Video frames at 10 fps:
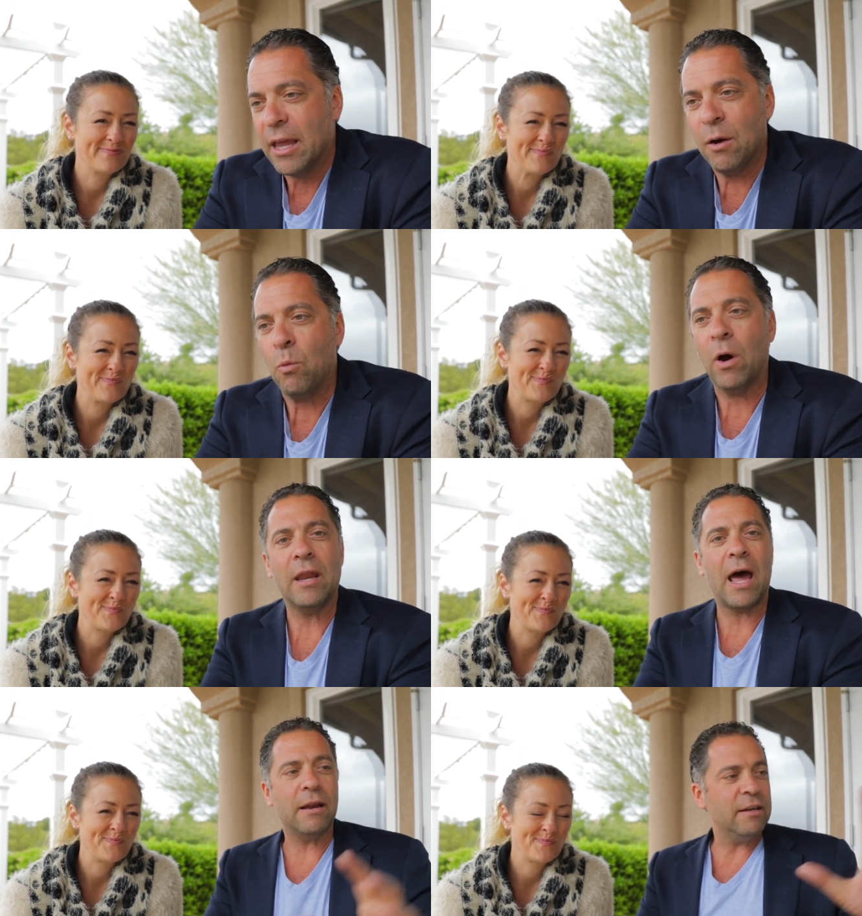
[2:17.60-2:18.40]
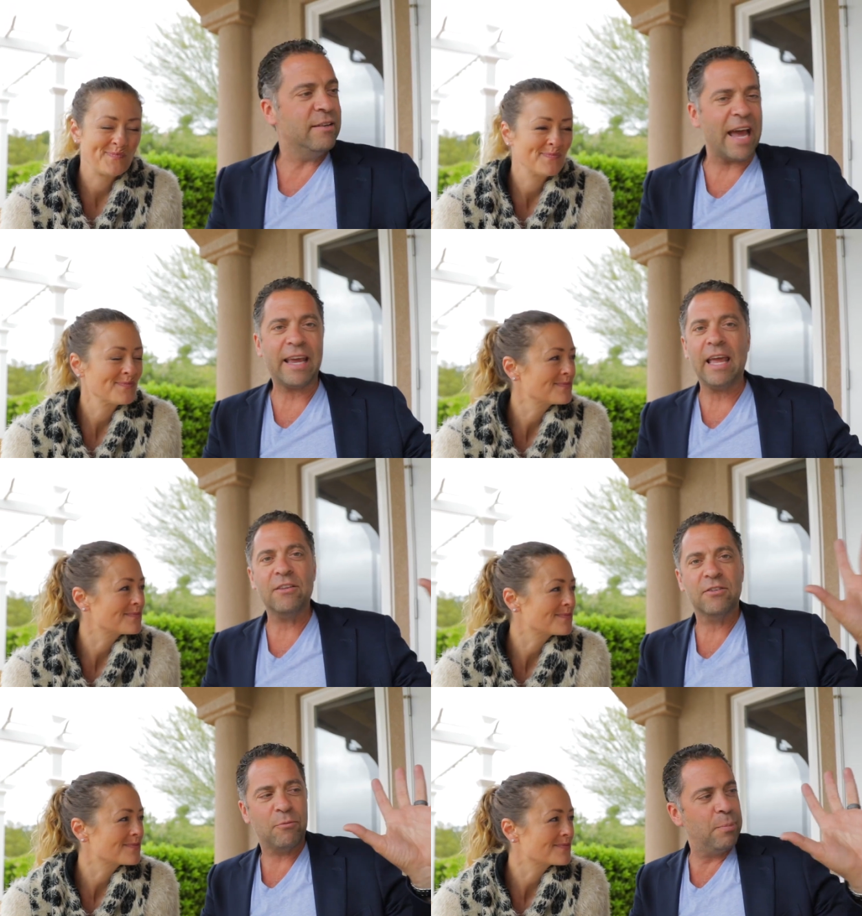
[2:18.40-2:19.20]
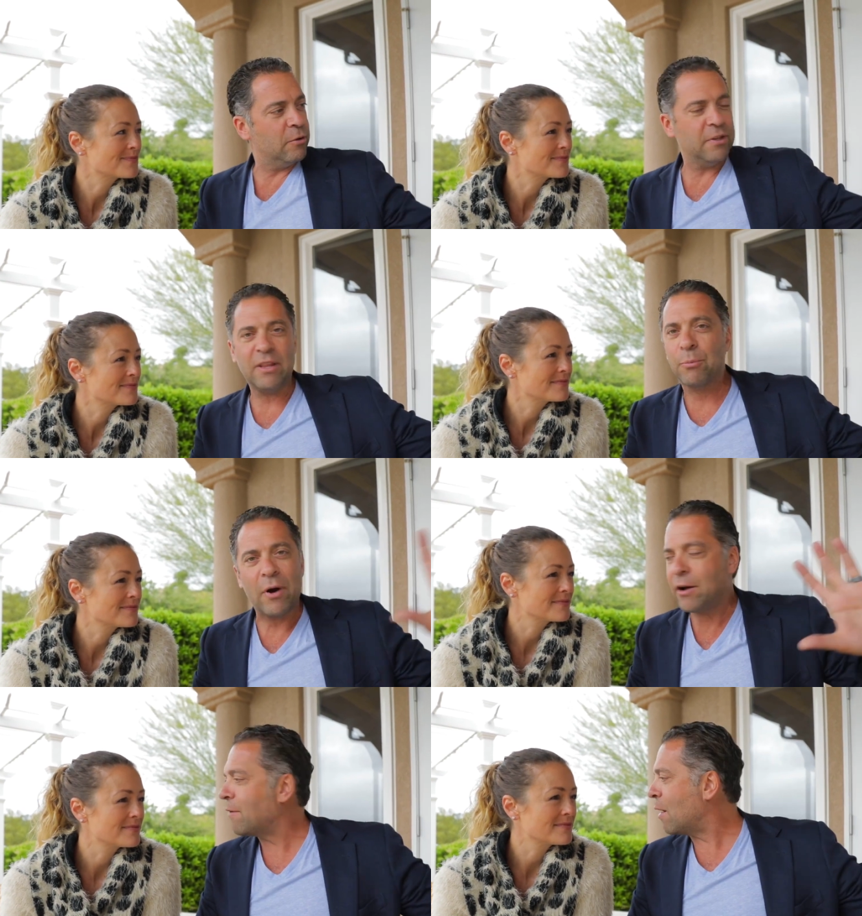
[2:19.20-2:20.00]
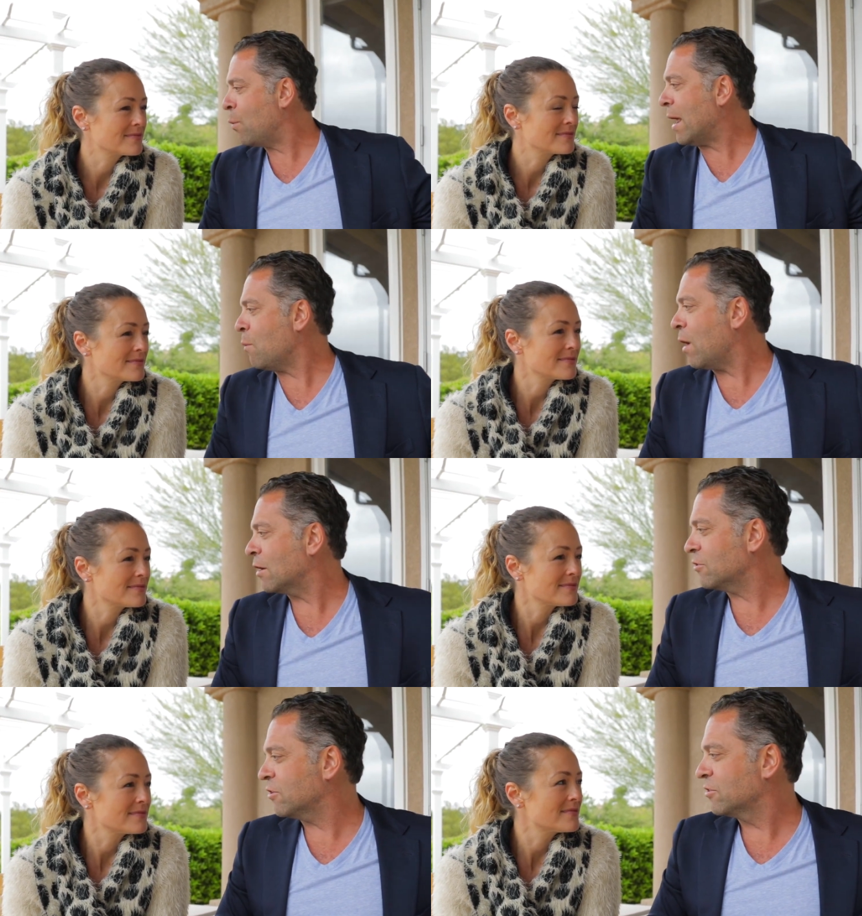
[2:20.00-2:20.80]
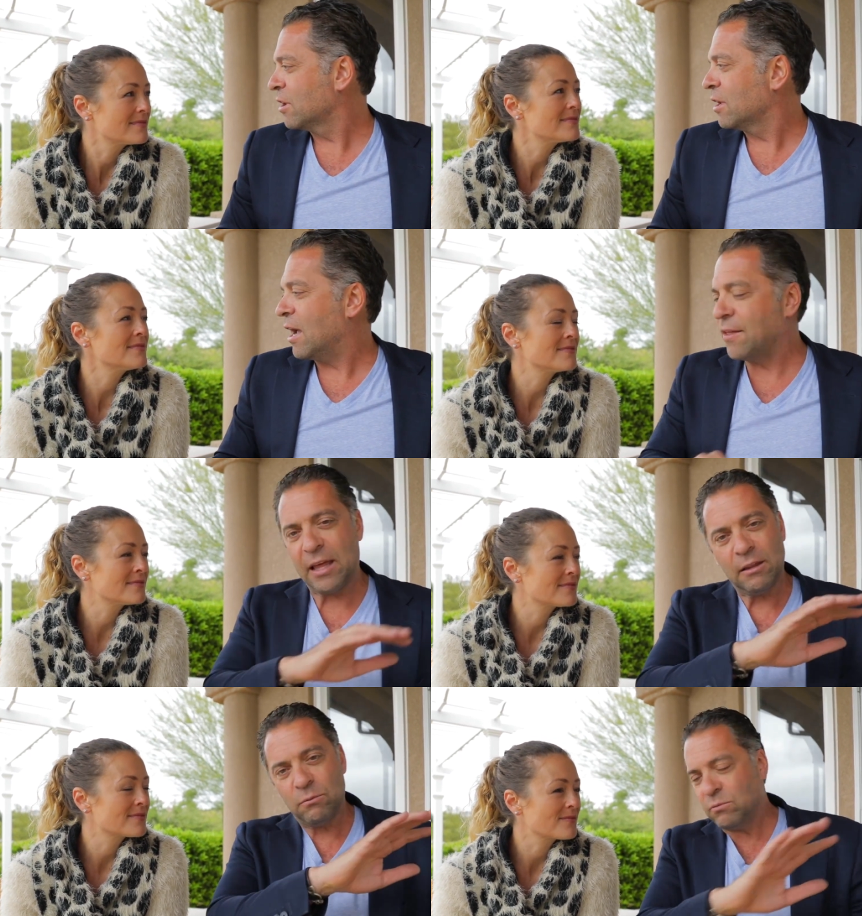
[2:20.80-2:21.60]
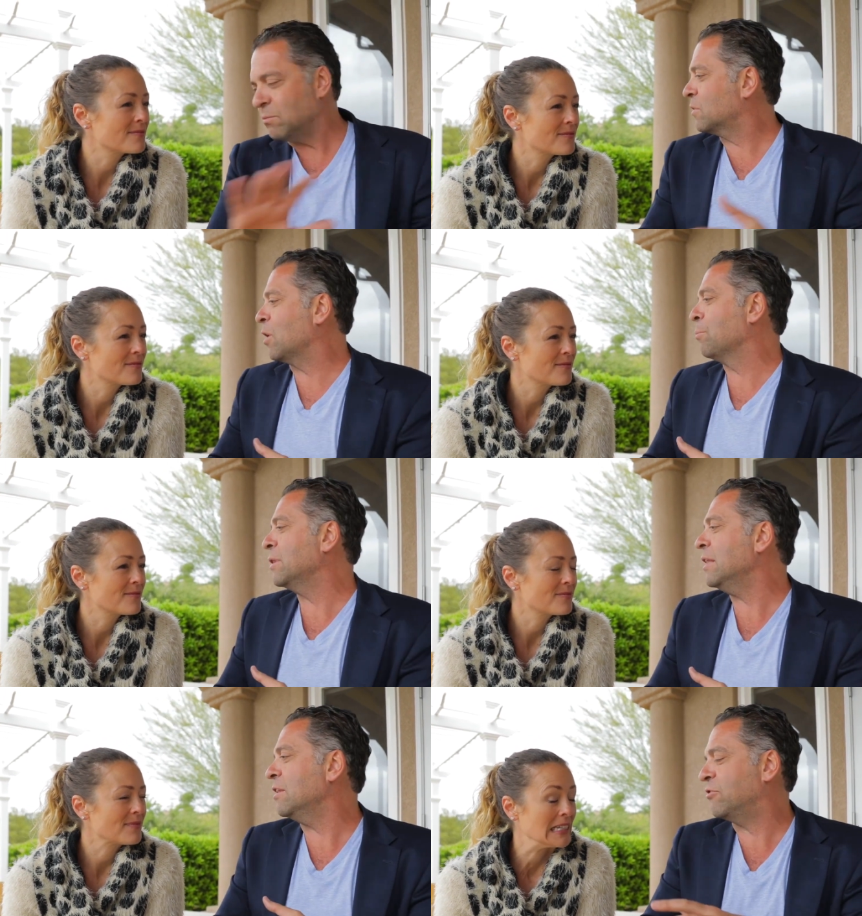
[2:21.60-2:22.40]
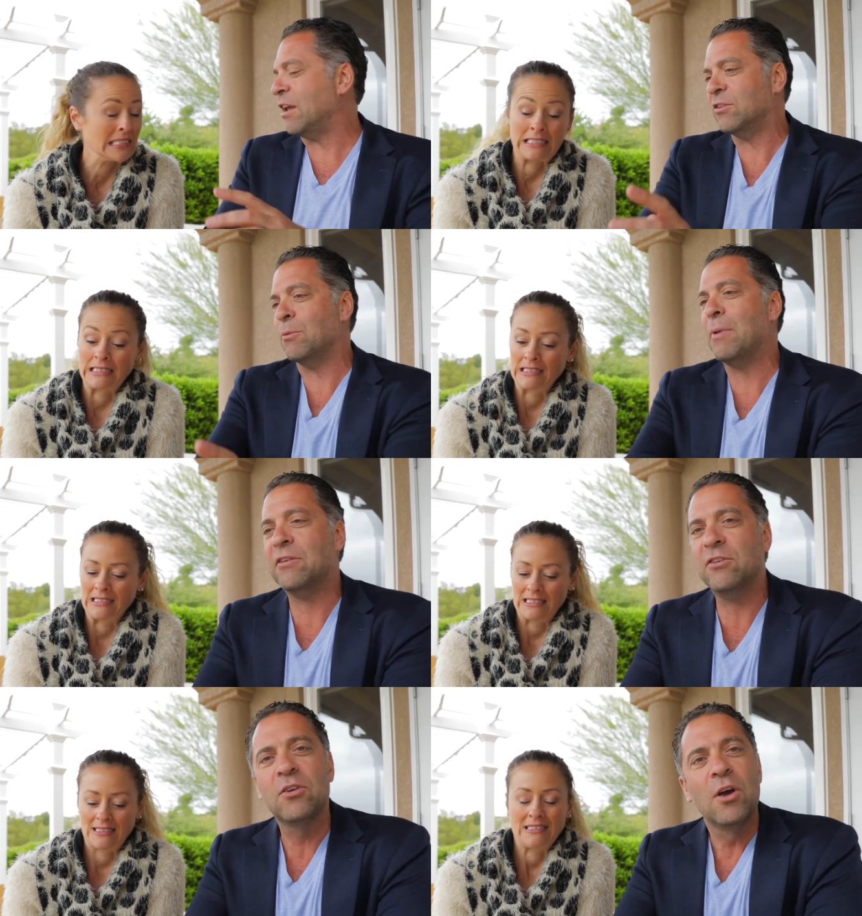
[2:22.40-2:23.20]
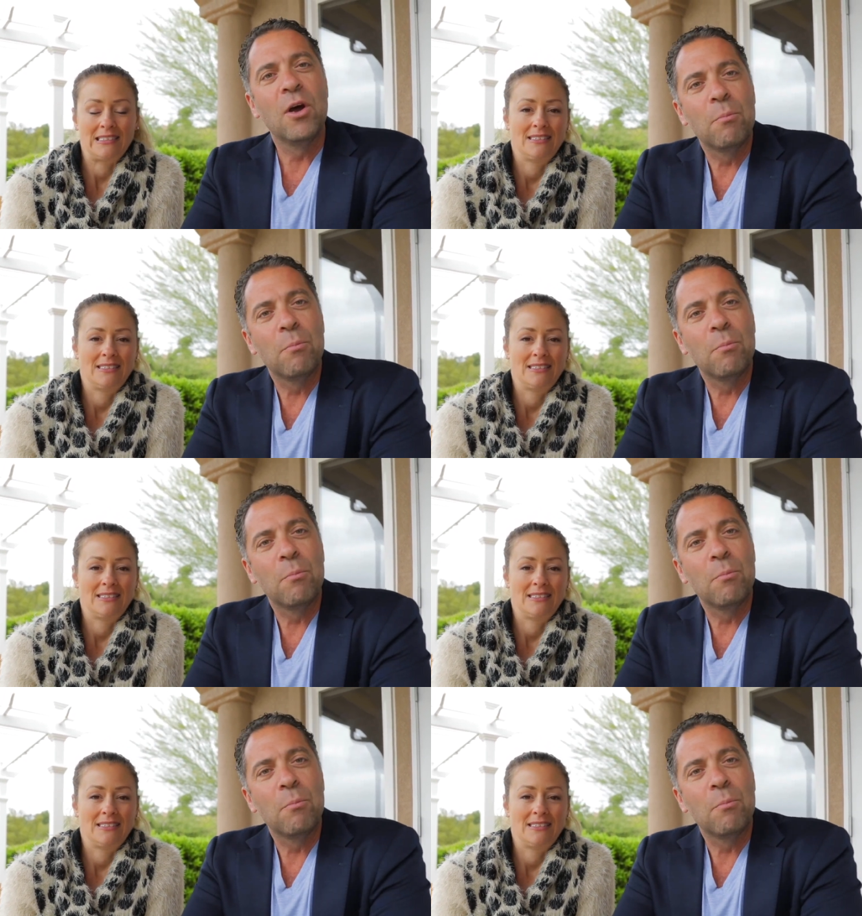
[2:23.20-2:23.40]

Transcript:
Speaker 1: and whatnot. Decades of building their brand around Weight Watchers, and they completely changed their message.